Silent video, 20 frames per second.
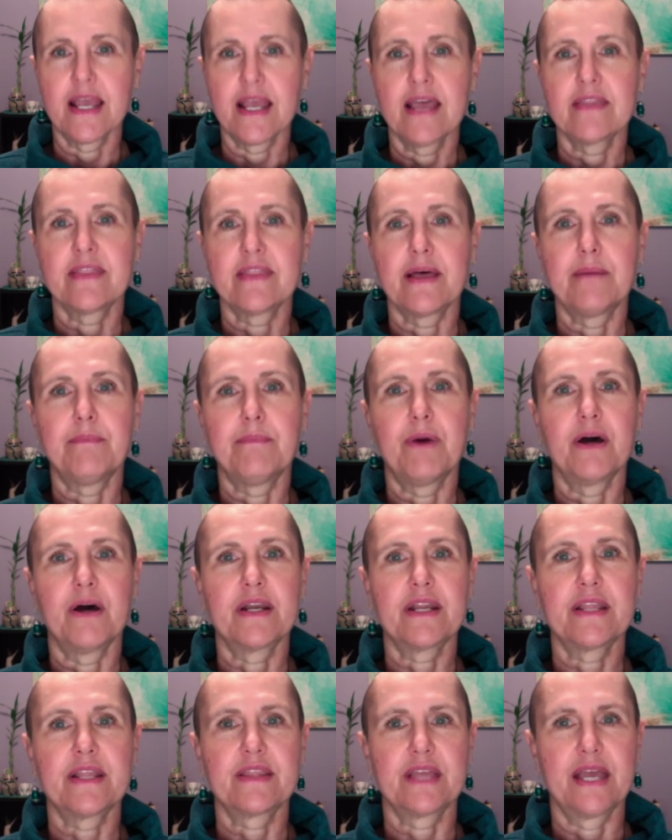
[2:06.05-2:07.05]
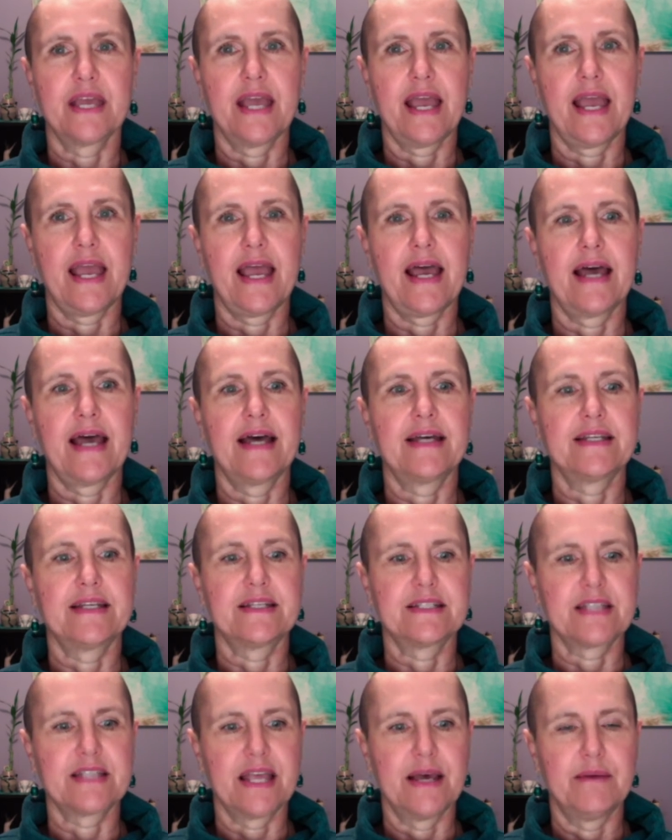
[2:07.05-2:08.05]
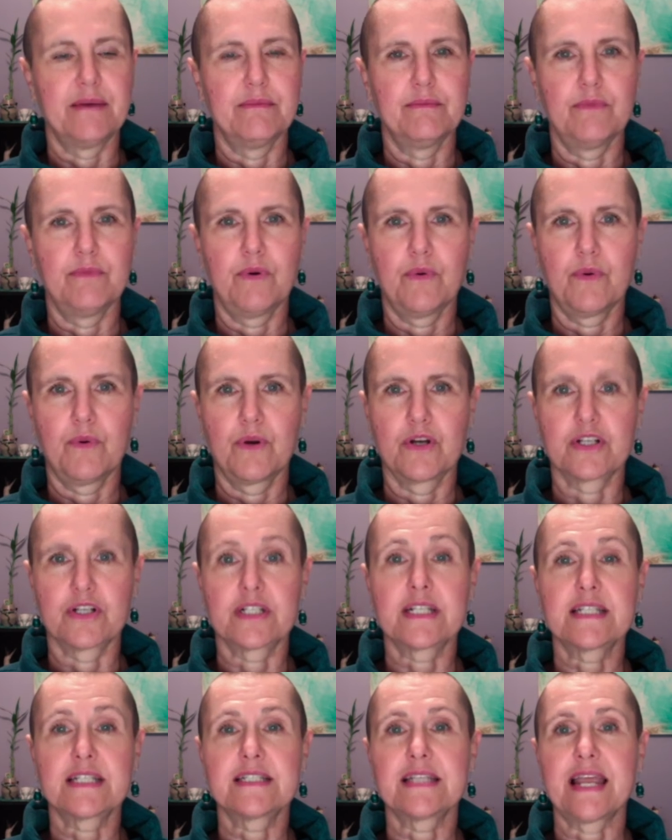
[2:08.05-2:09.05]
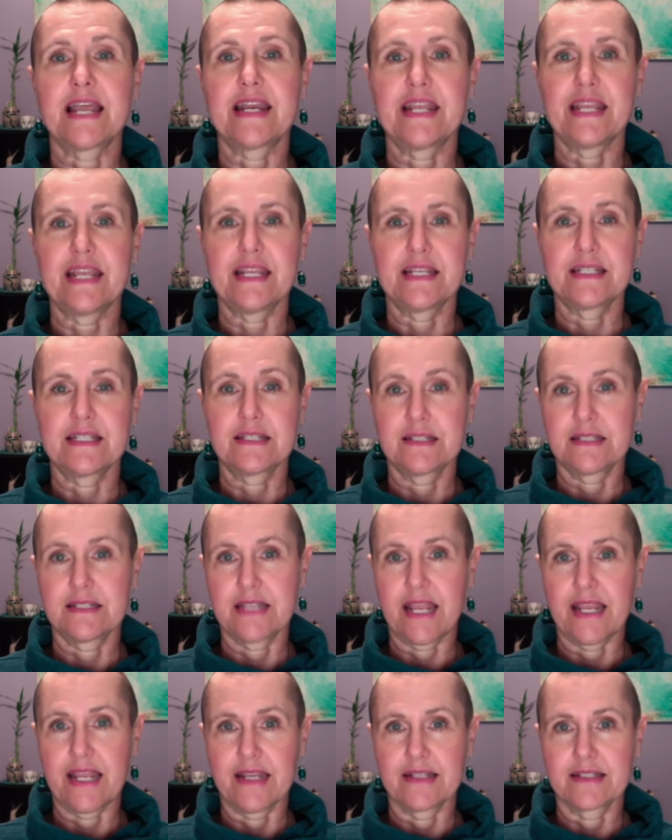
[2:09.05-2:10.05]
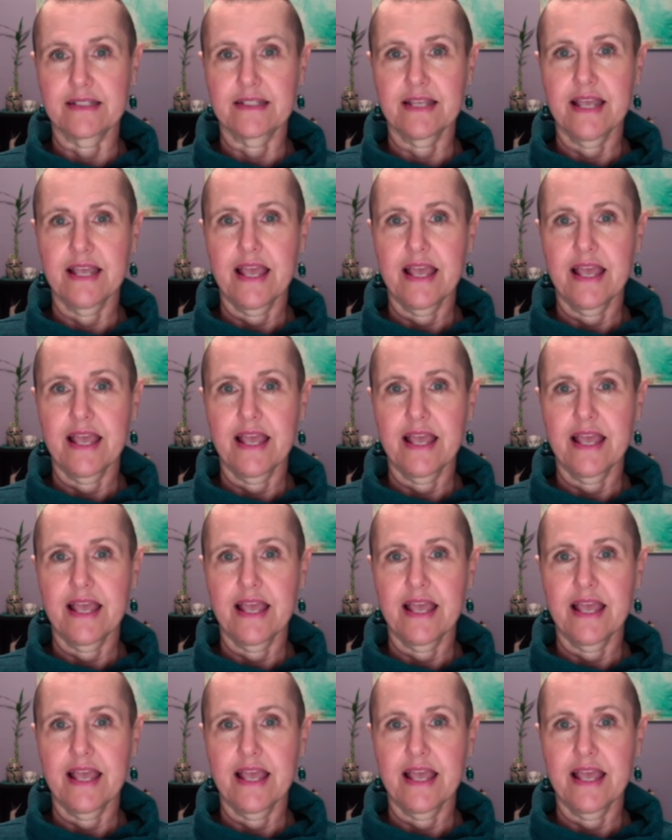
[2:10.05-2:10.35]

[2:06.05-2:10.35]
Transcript: that body that has a more steady state